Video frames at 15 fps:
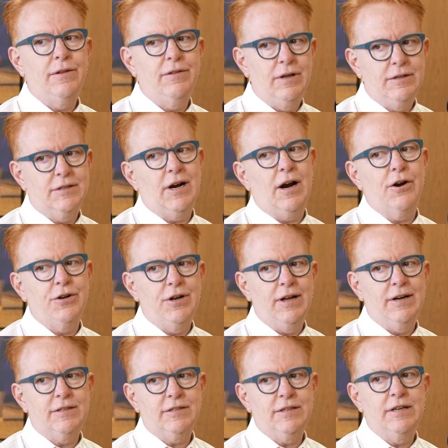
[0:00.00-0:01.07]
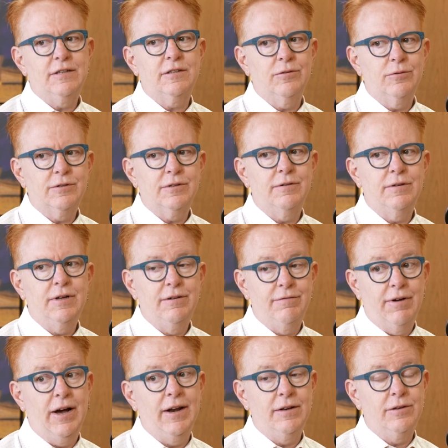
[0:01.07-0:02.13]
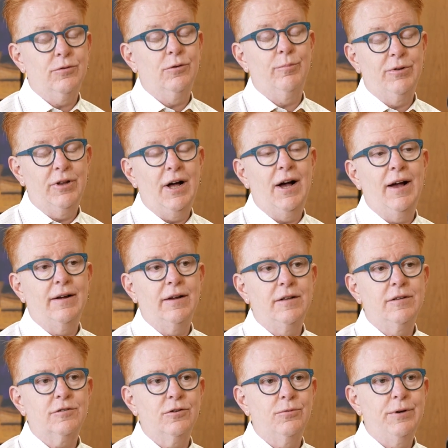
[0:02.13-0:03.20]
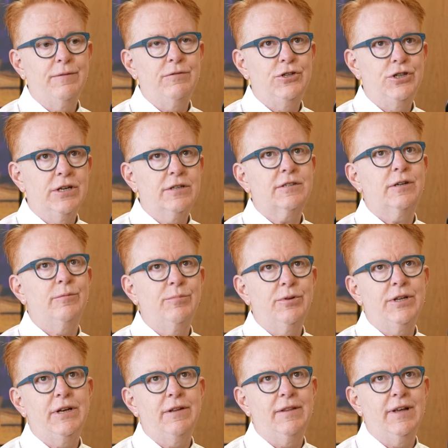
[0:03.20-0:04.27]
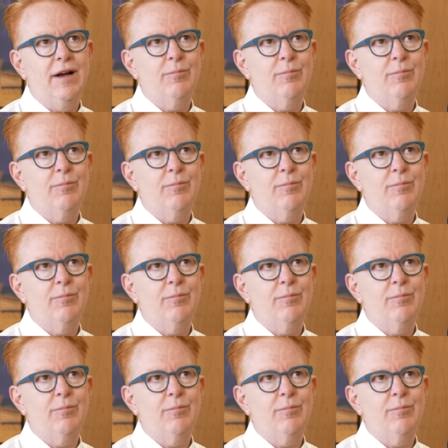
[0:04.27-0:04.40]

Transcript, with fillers: in the entire United States that was invited to apply. And so we've just completed the